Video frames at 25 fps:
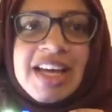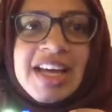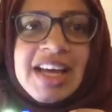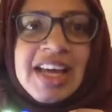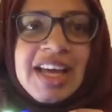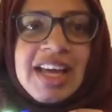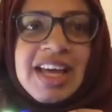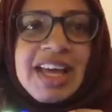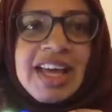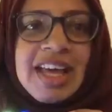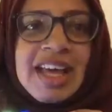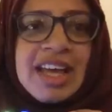
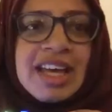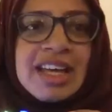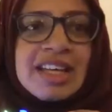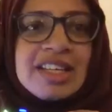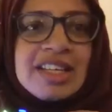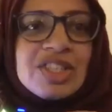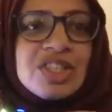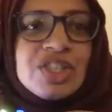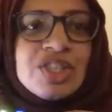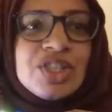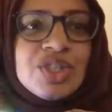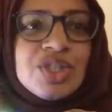is
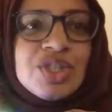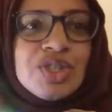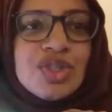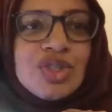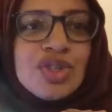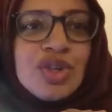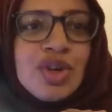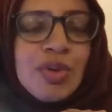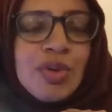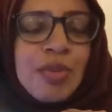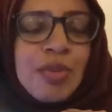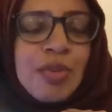
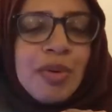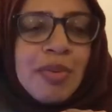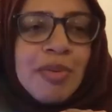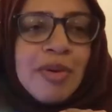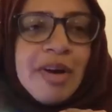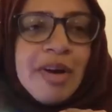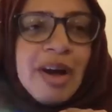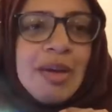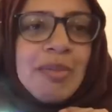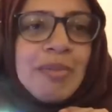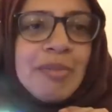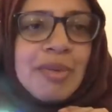super
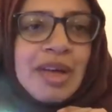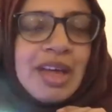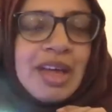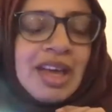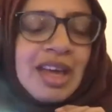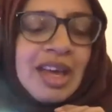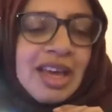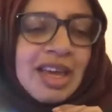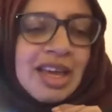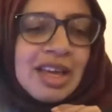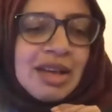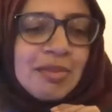bright, but it
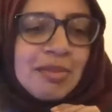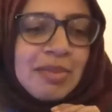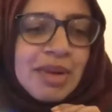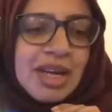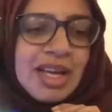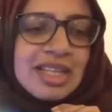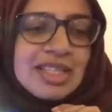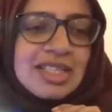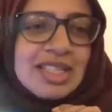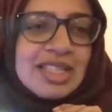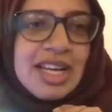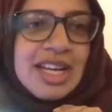can
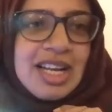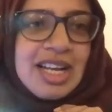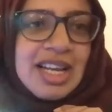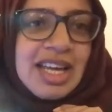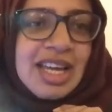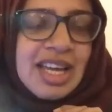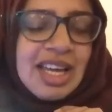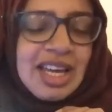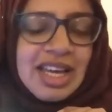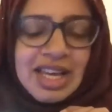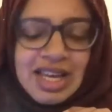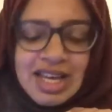basically
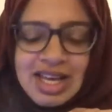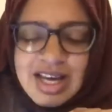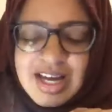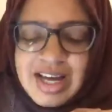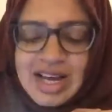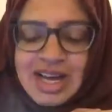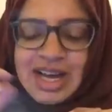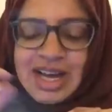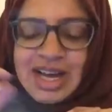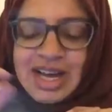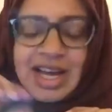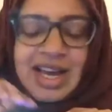
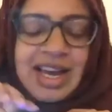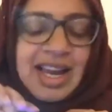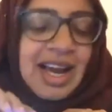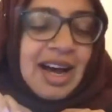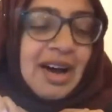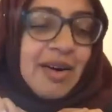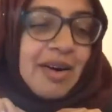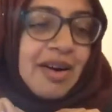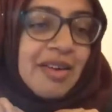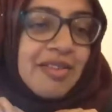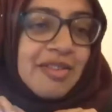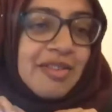allow
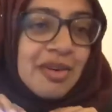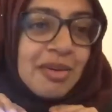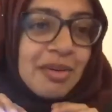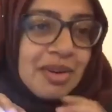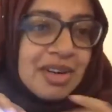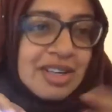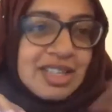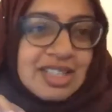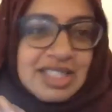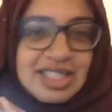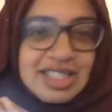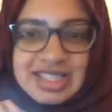everyone
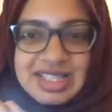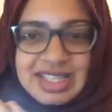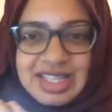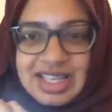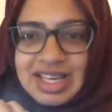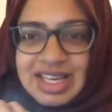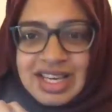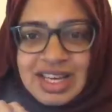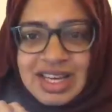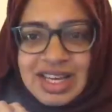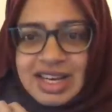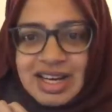to
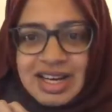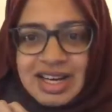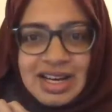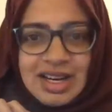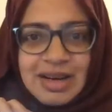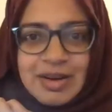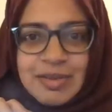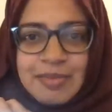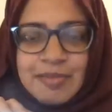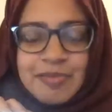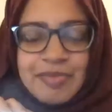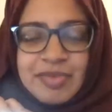see,
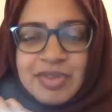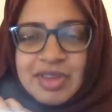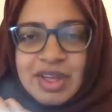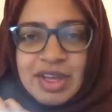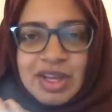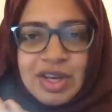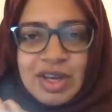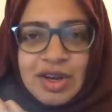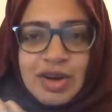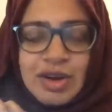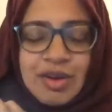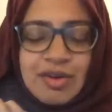you know,
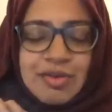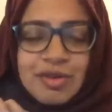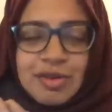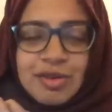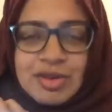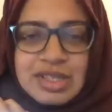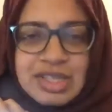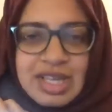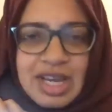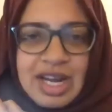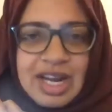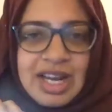if you're
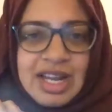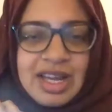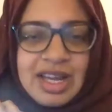cycling